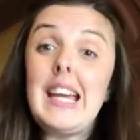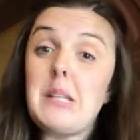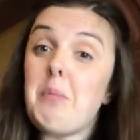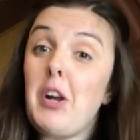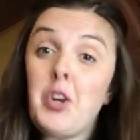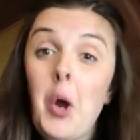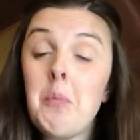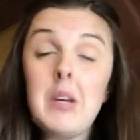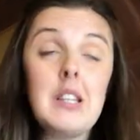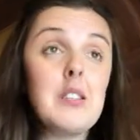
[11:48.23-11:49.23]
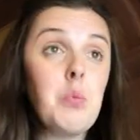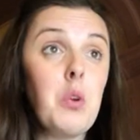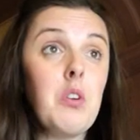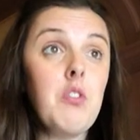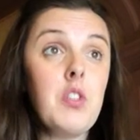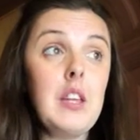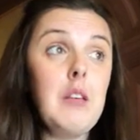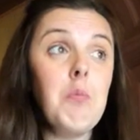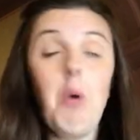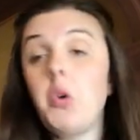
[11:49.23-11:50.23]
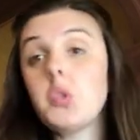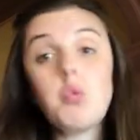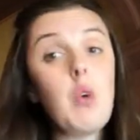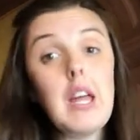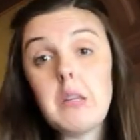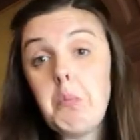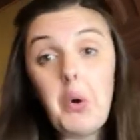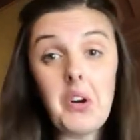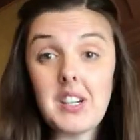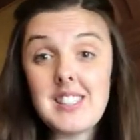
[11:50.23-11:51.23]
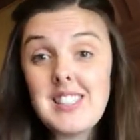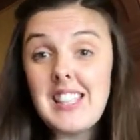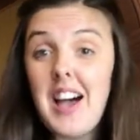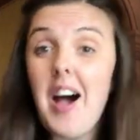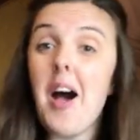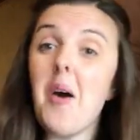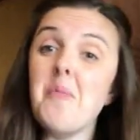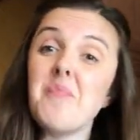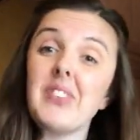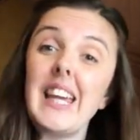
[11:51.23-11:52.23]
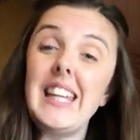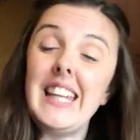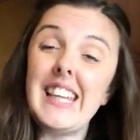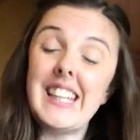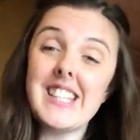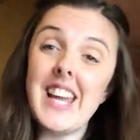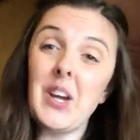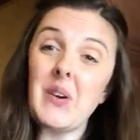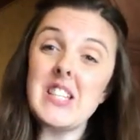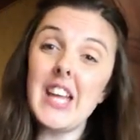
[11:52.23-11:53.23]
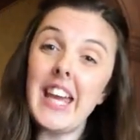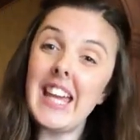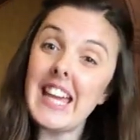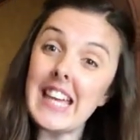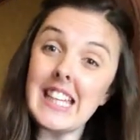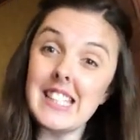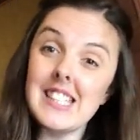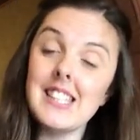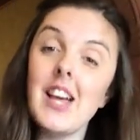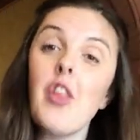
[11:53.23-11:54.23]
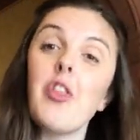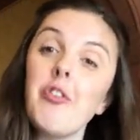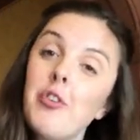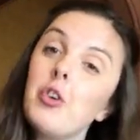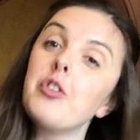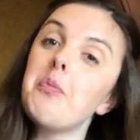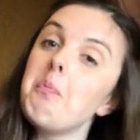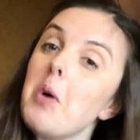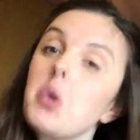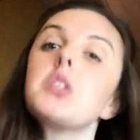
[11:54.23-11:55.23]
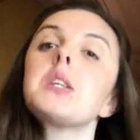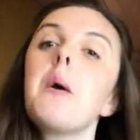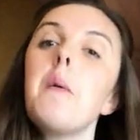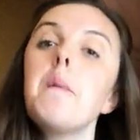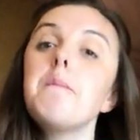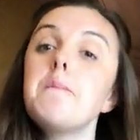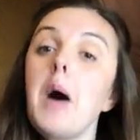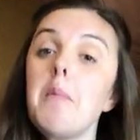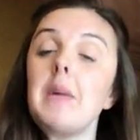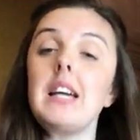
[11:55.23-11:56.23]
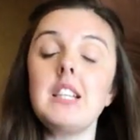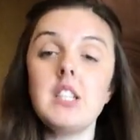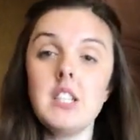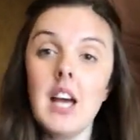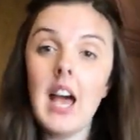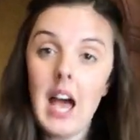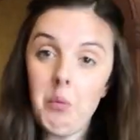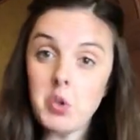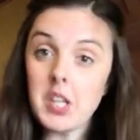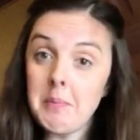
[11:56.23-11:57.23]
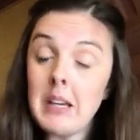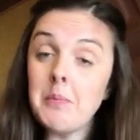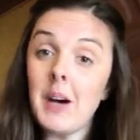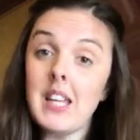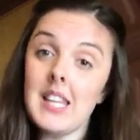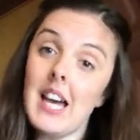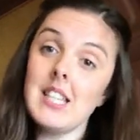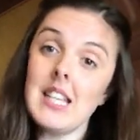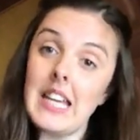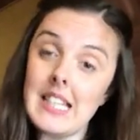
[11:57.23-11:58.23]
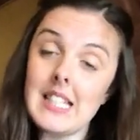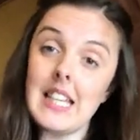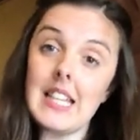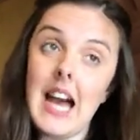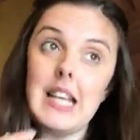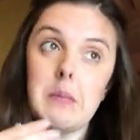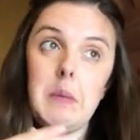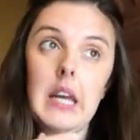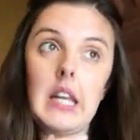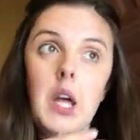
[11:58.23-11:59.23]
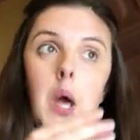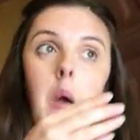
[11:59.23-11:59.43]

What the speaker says: is by no means one of the most read books in the English language, it is the fourth most published. And what I mean by that is it has been